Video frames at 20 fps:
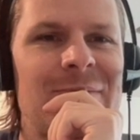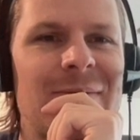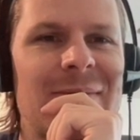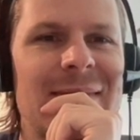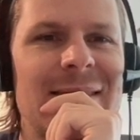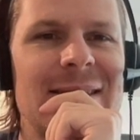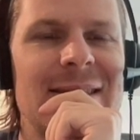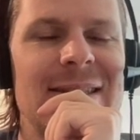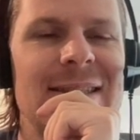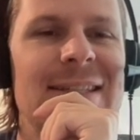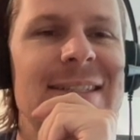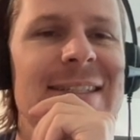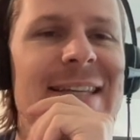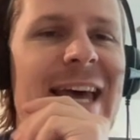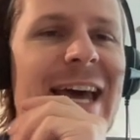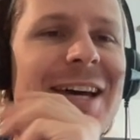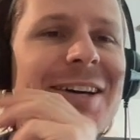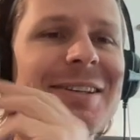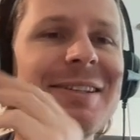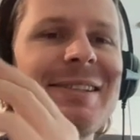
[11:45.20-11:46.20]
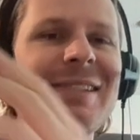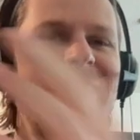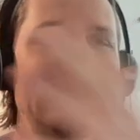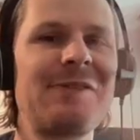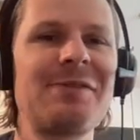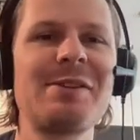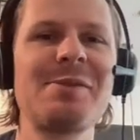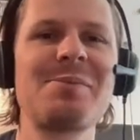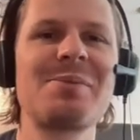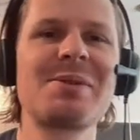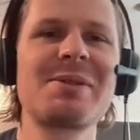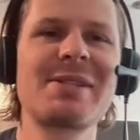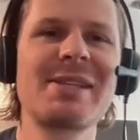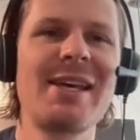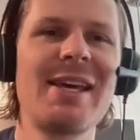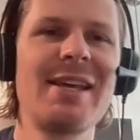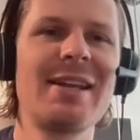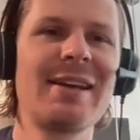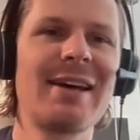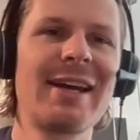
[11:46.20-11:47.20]
It's exactly
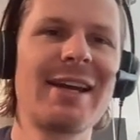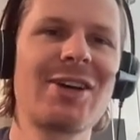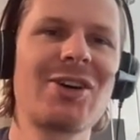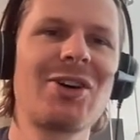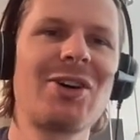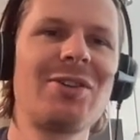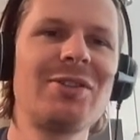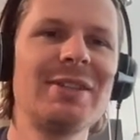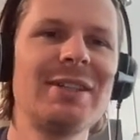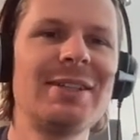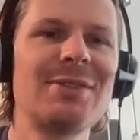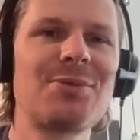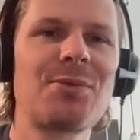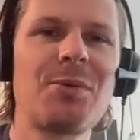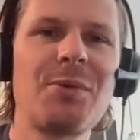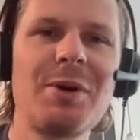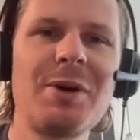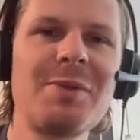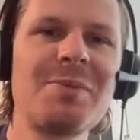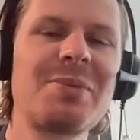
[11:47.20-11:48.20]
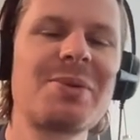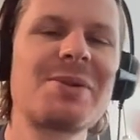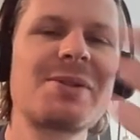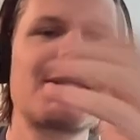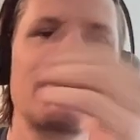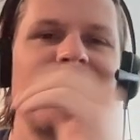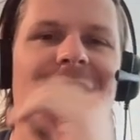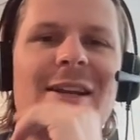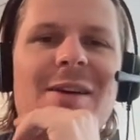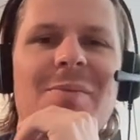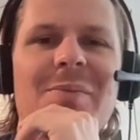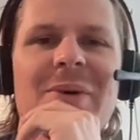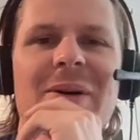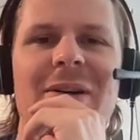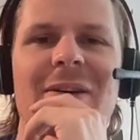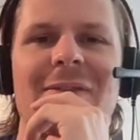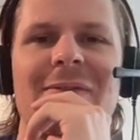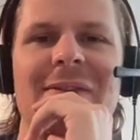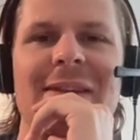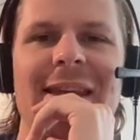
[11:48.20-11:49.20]
70%. I called it. 1%
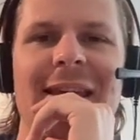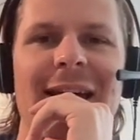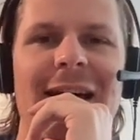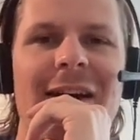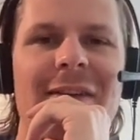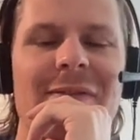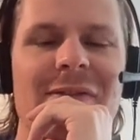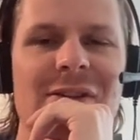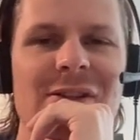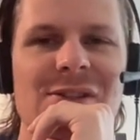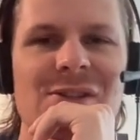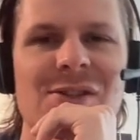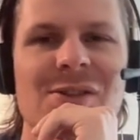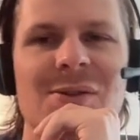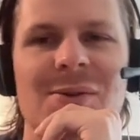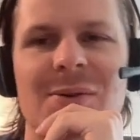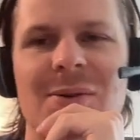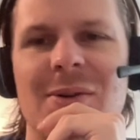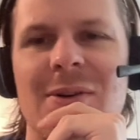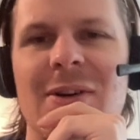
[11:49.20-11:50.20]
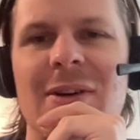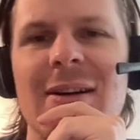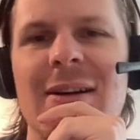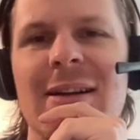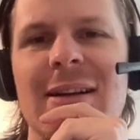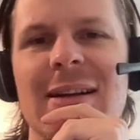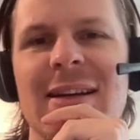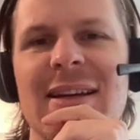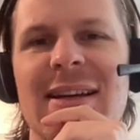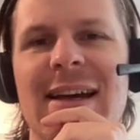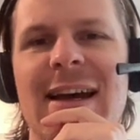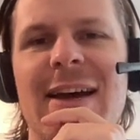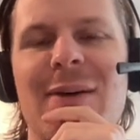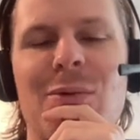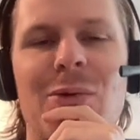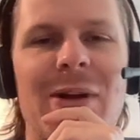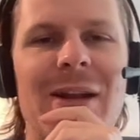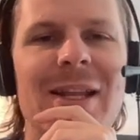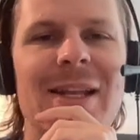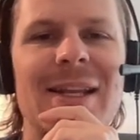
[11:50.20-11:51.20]
above the average score. I
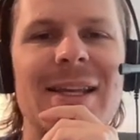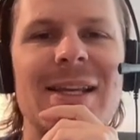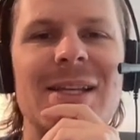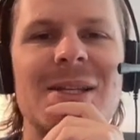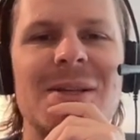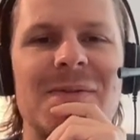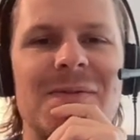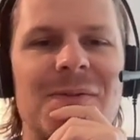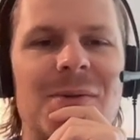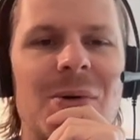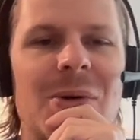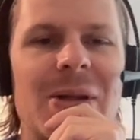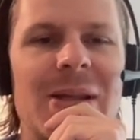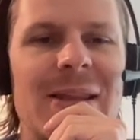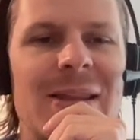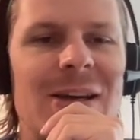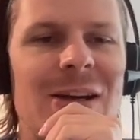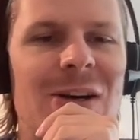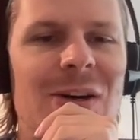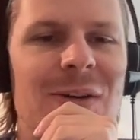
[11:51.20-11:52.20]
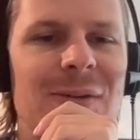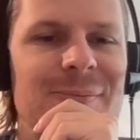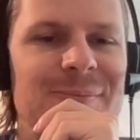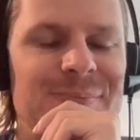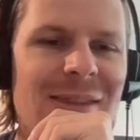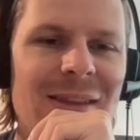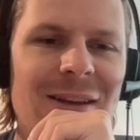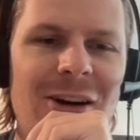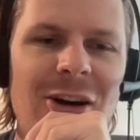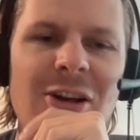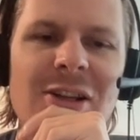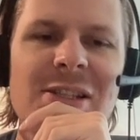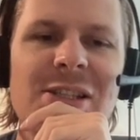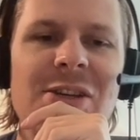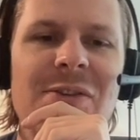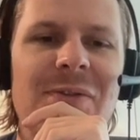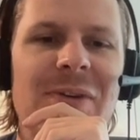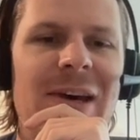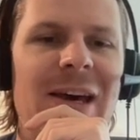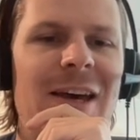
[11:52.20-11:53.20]
wanted to get to 40 though.
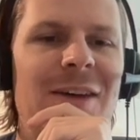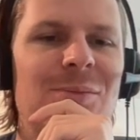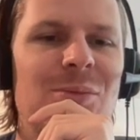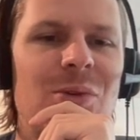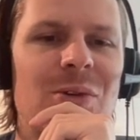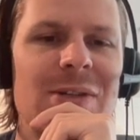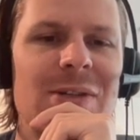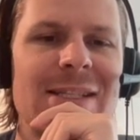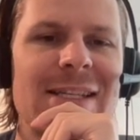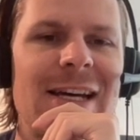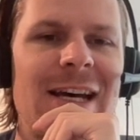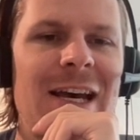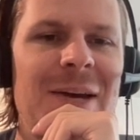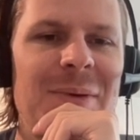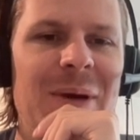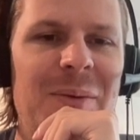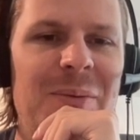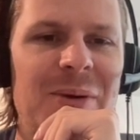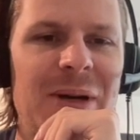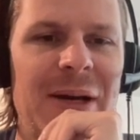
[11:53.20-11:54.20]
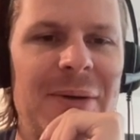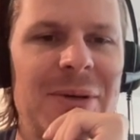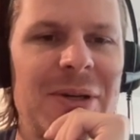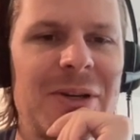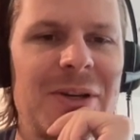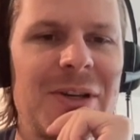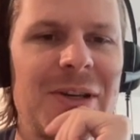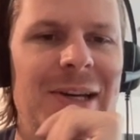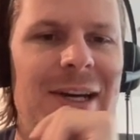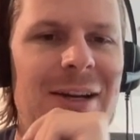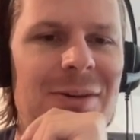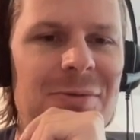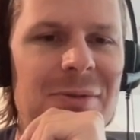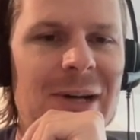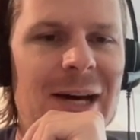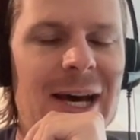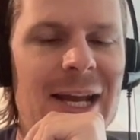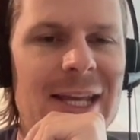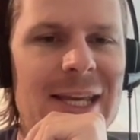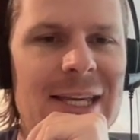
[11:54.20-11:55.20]
Honestly, if I had more time, I probably could have got
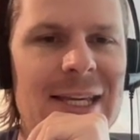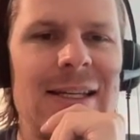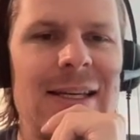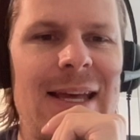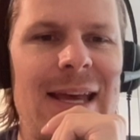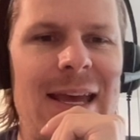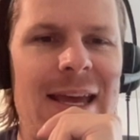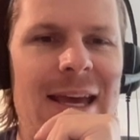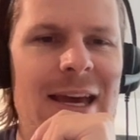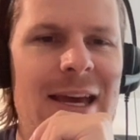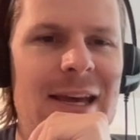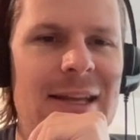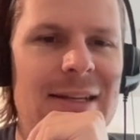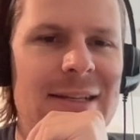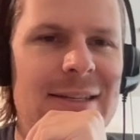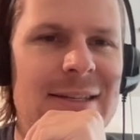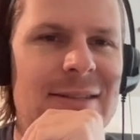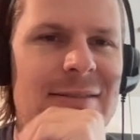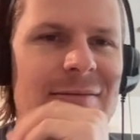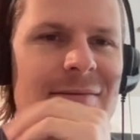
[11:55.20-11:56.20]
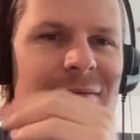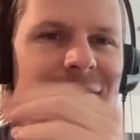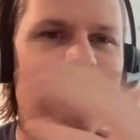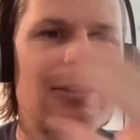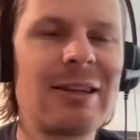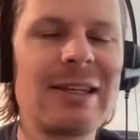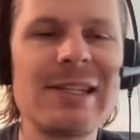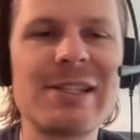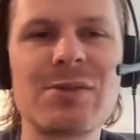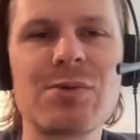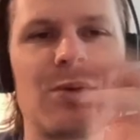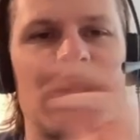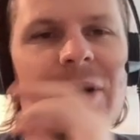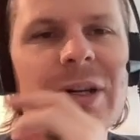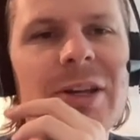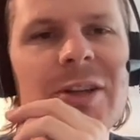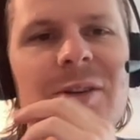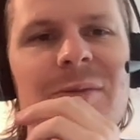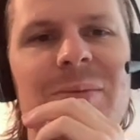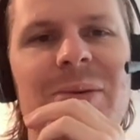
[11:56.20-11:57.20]
Roddy and at least one
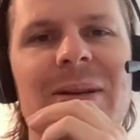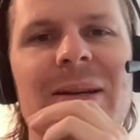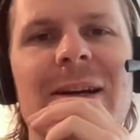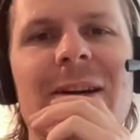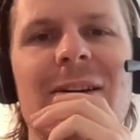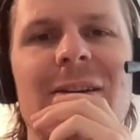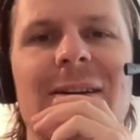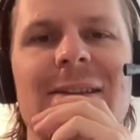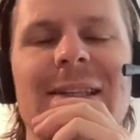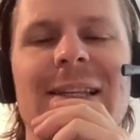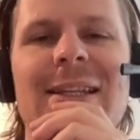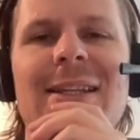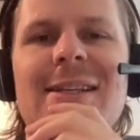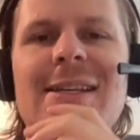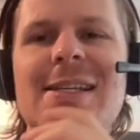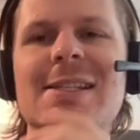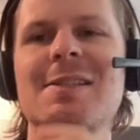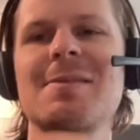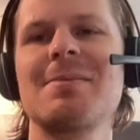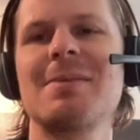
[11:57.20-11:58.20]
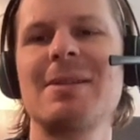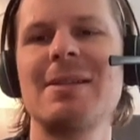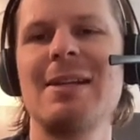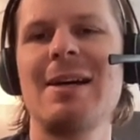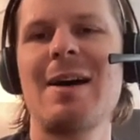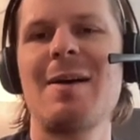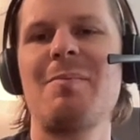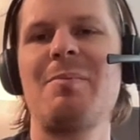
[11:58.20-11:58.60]
other player on the list, but not